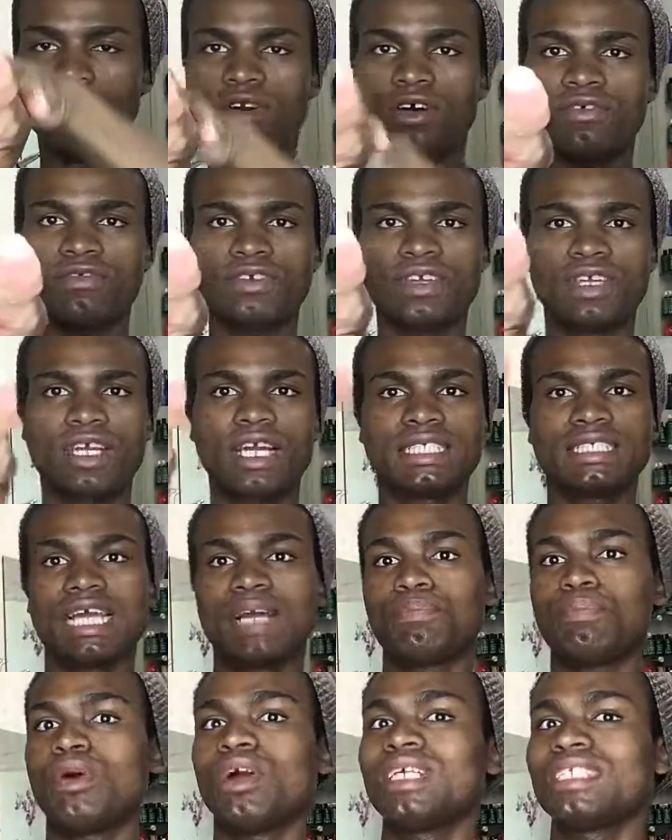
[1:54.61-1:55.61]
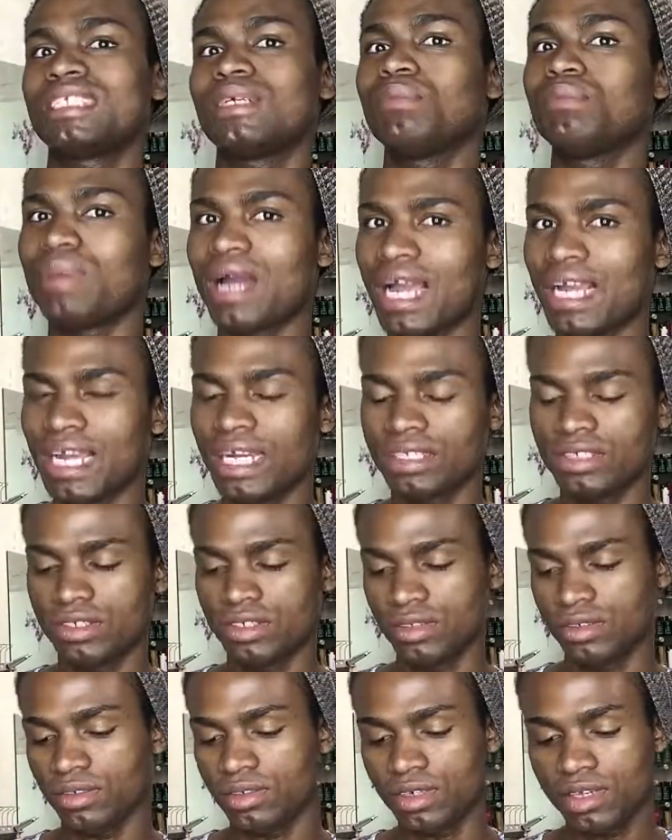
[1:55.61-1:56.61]
four fingers are pointing back
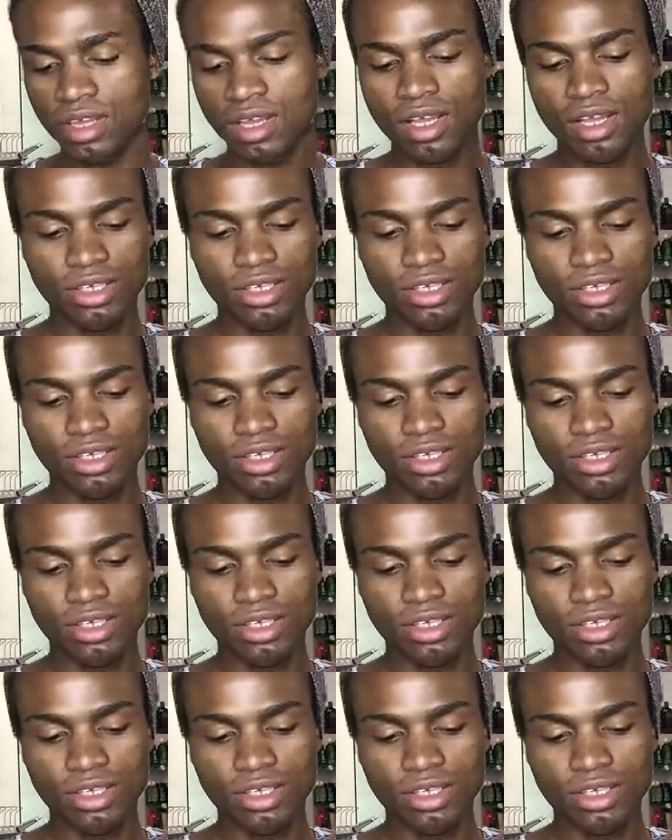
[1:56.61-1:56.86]
at you.